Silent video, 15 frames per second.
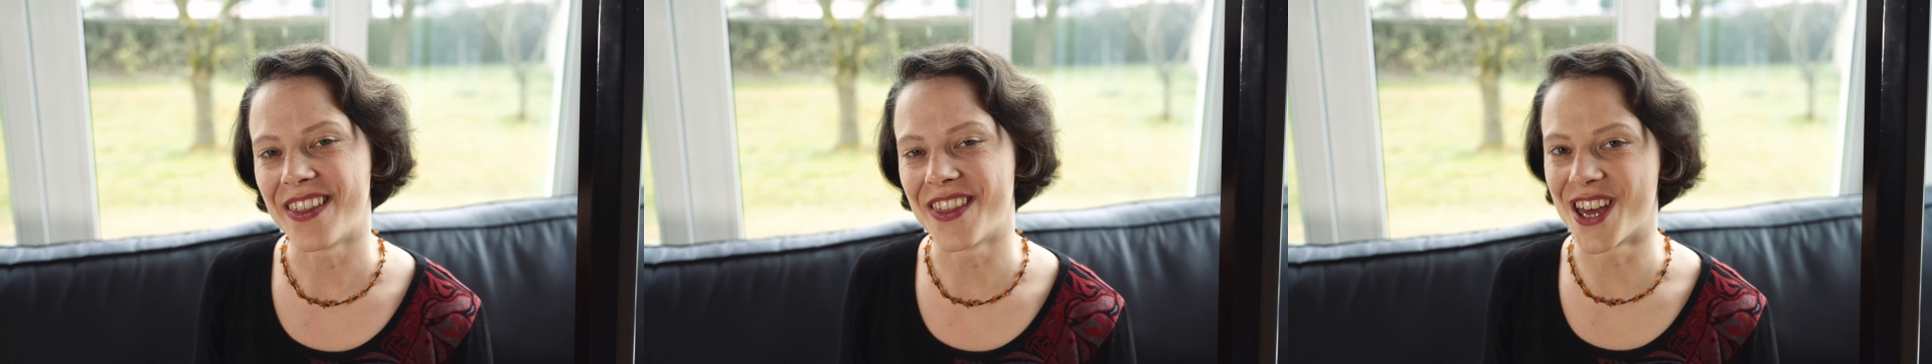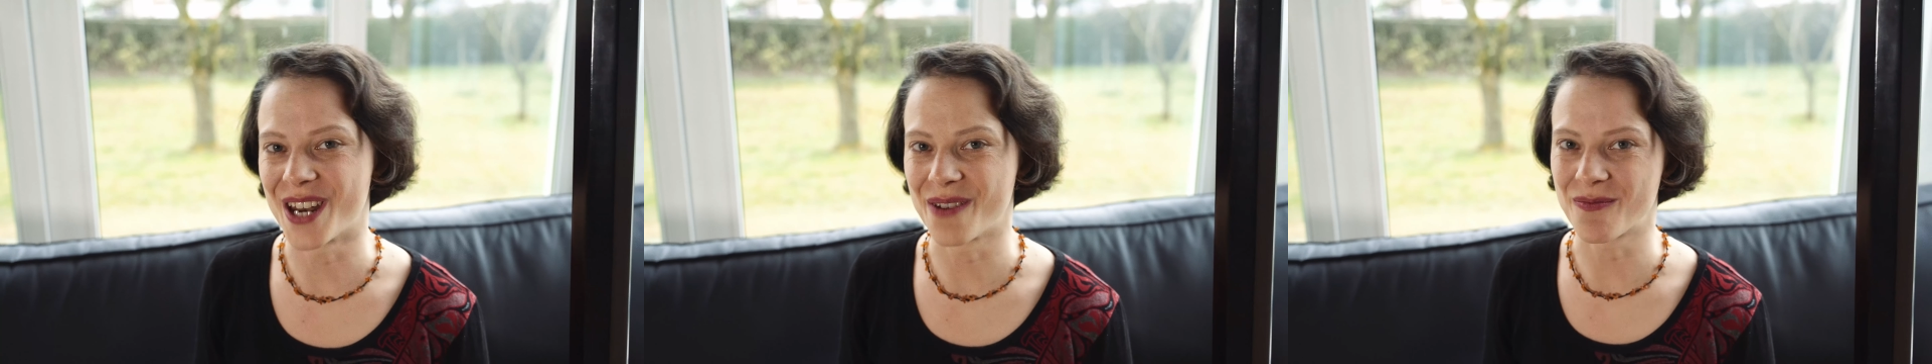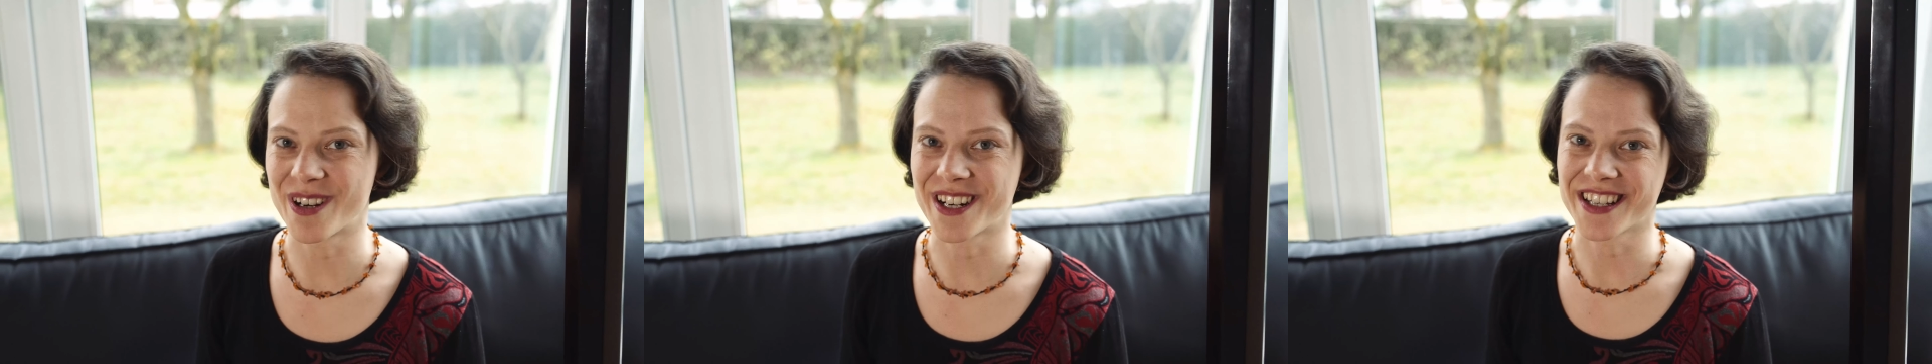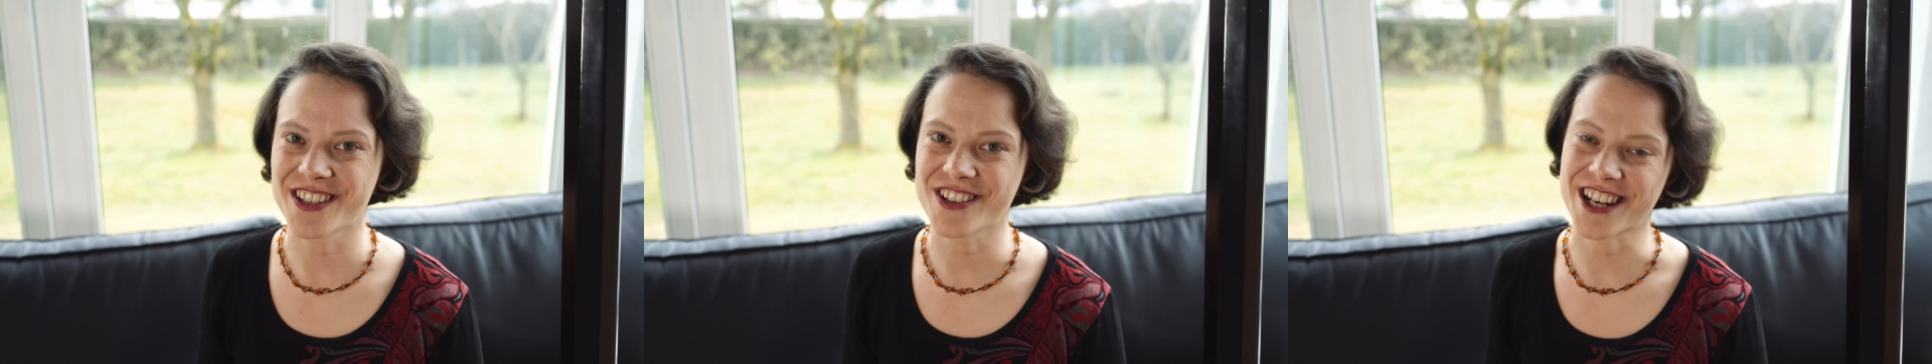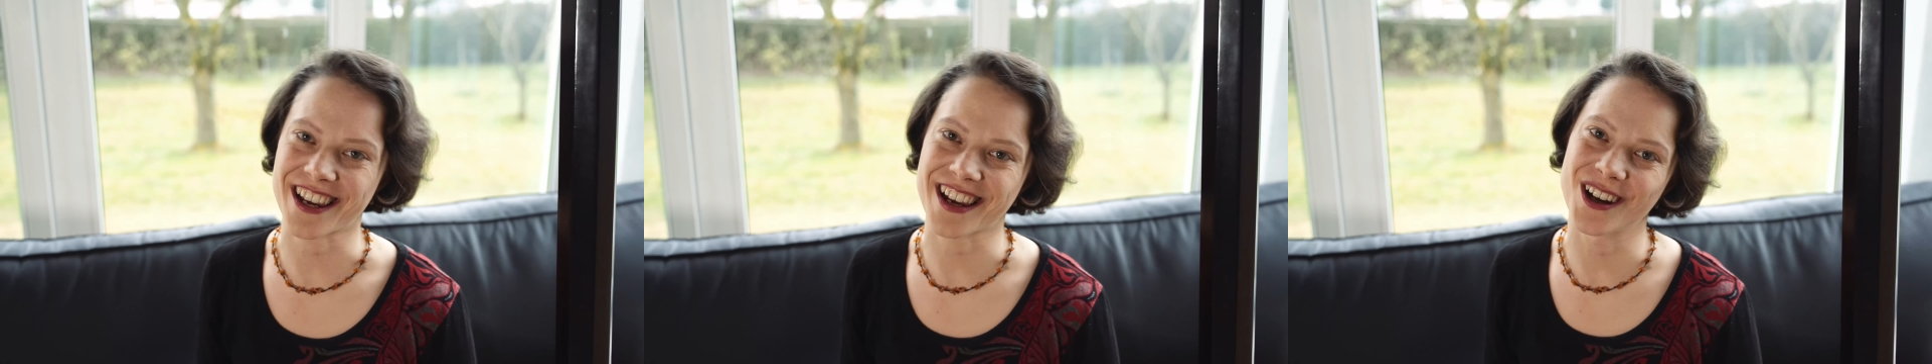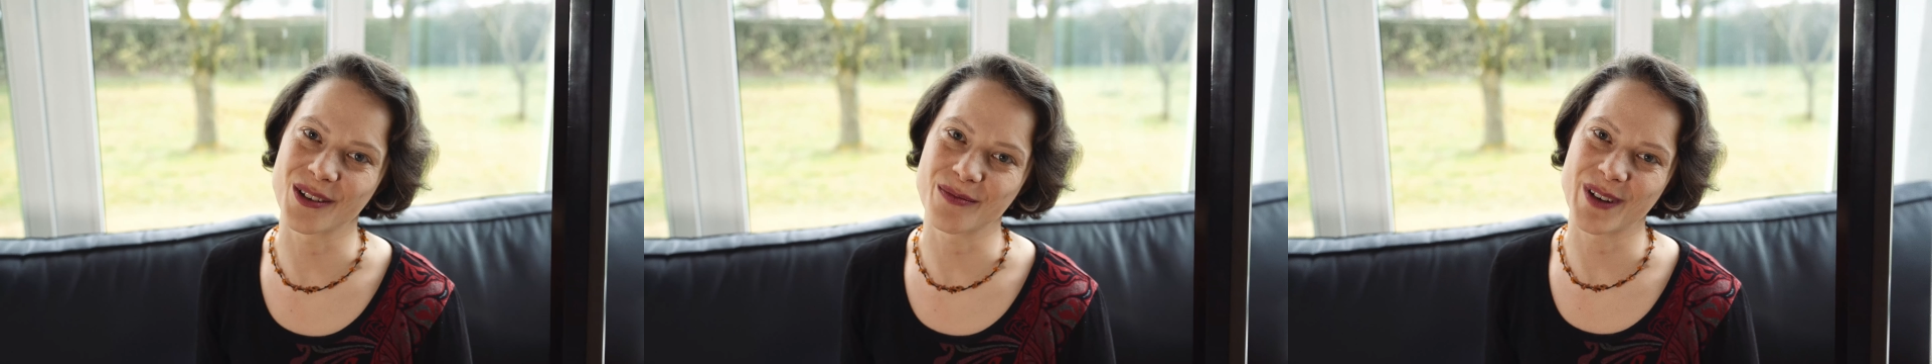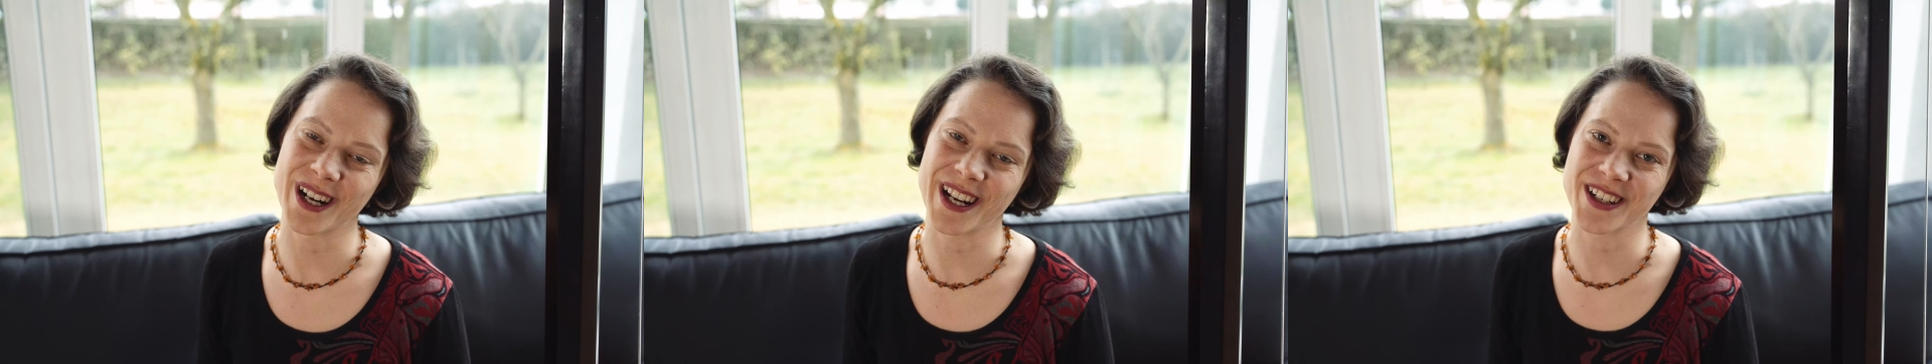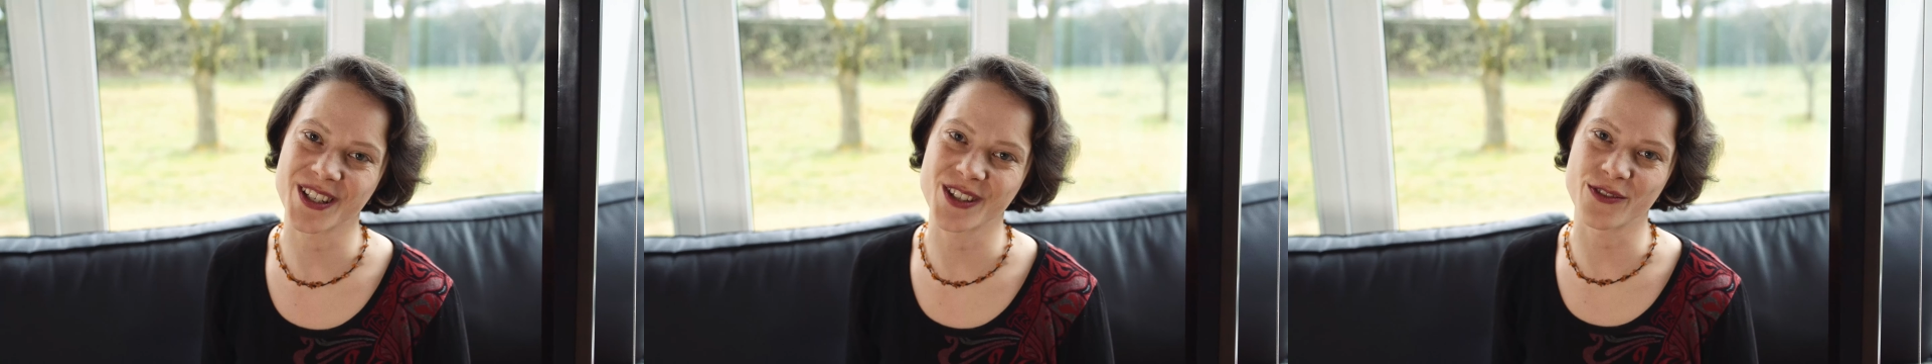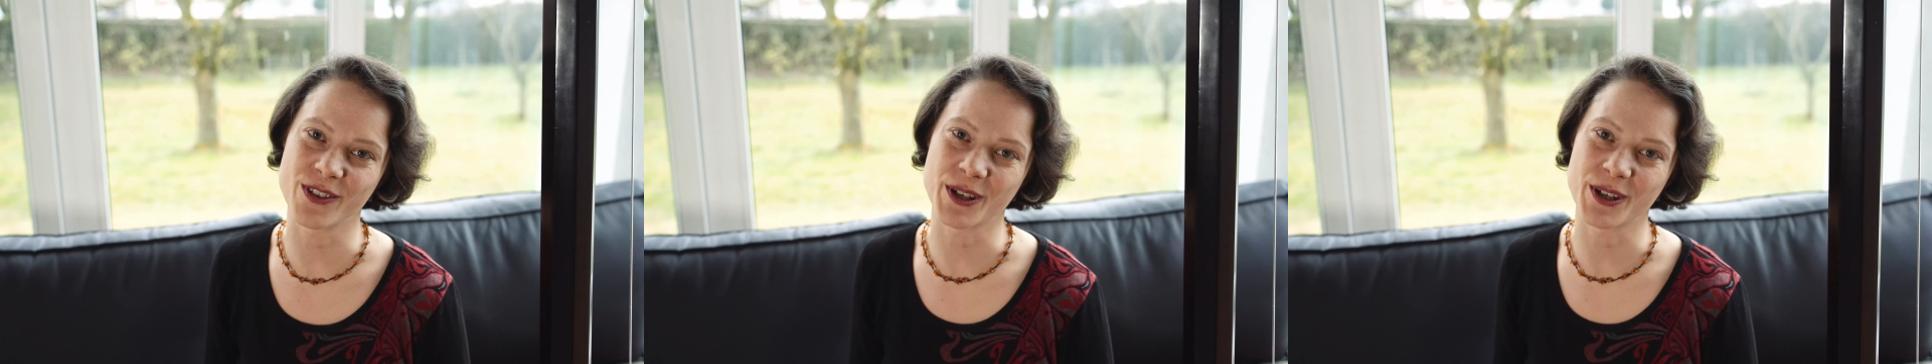Then please check out my latest